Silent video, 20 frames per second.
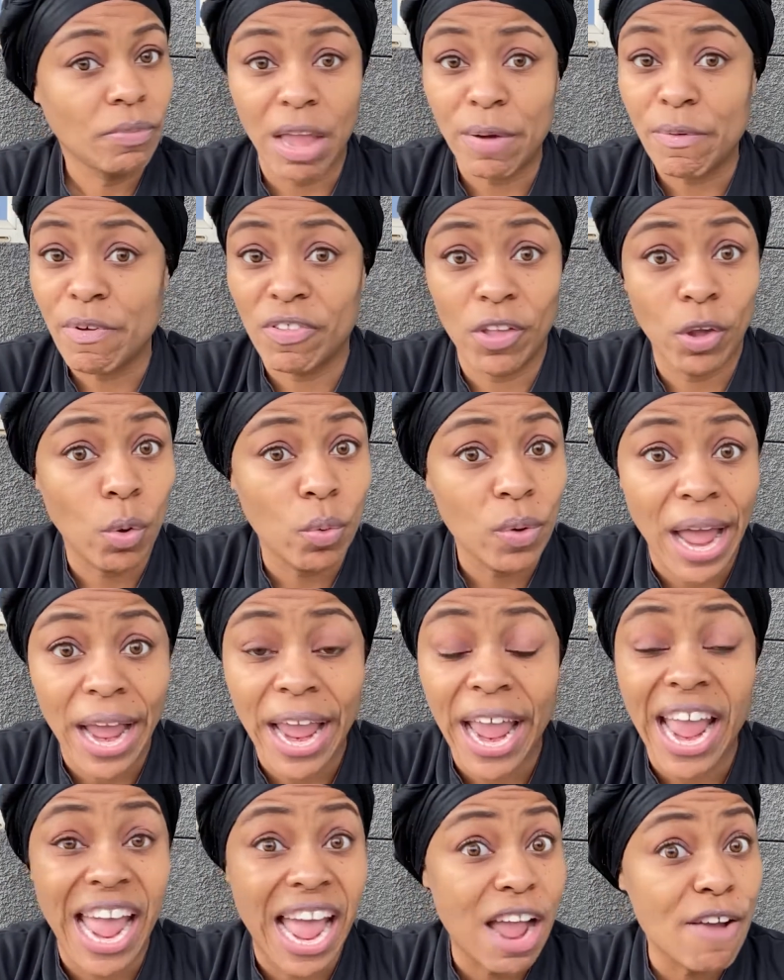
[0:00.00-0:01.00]
Every single
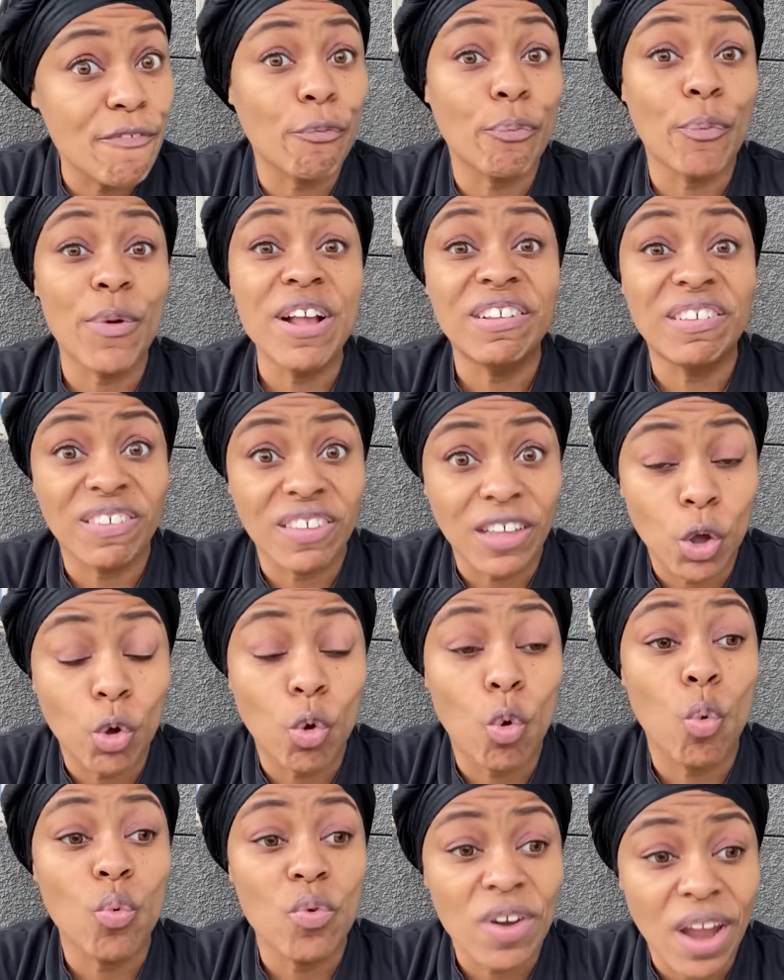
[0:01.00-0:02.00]

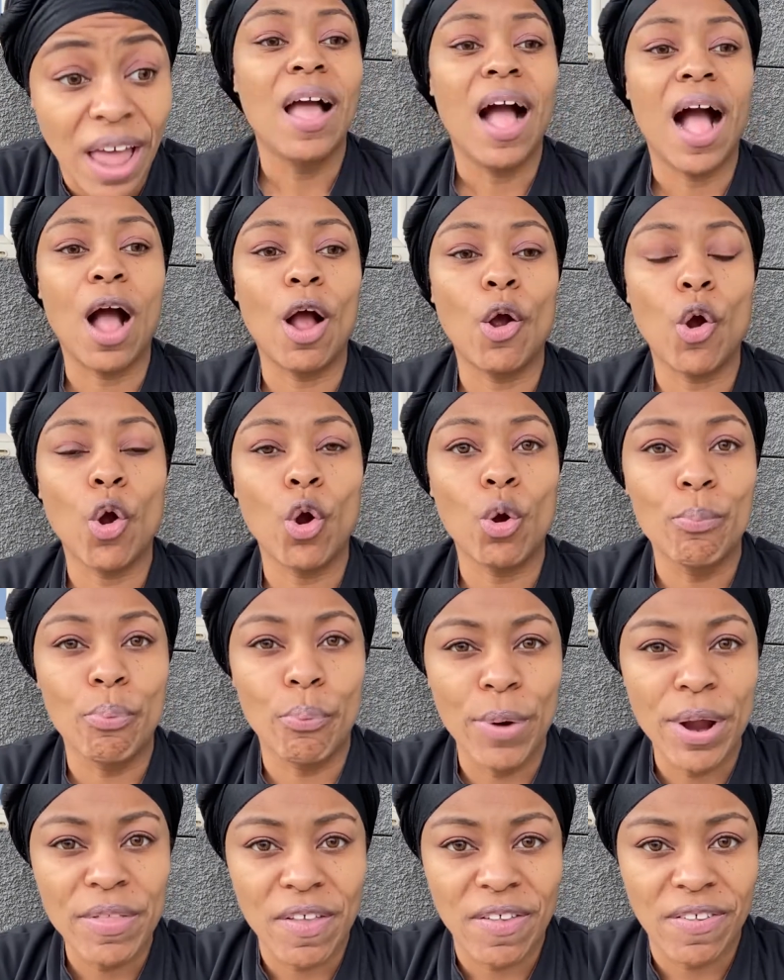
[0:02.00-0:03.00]
night, I heard
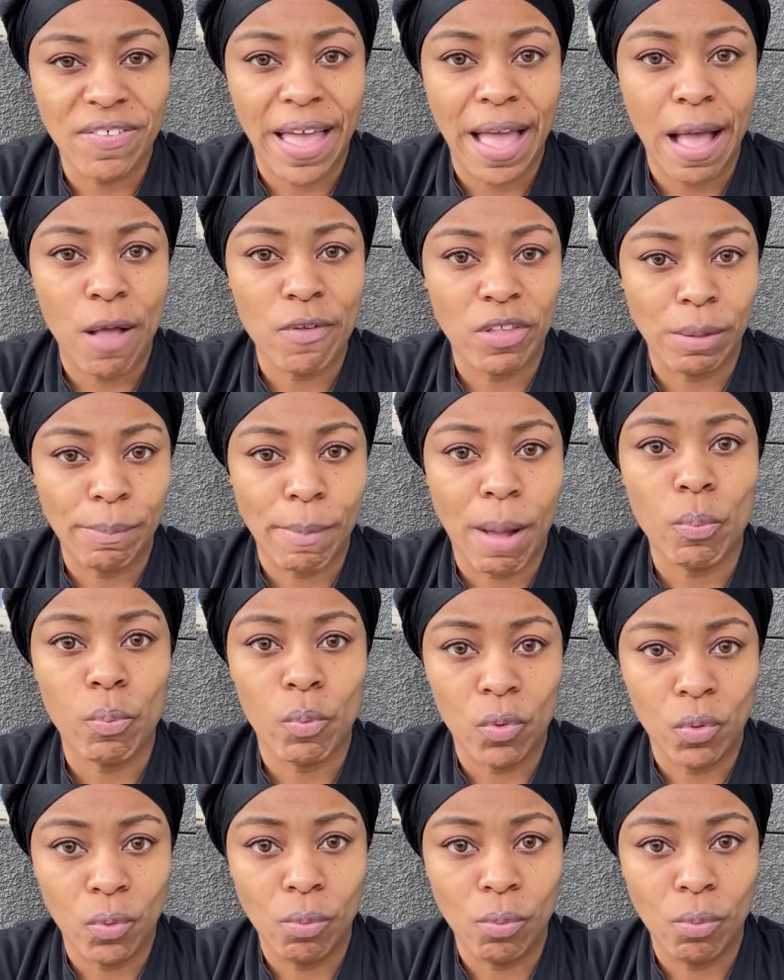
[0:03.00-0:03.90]
breathing sounds in my room,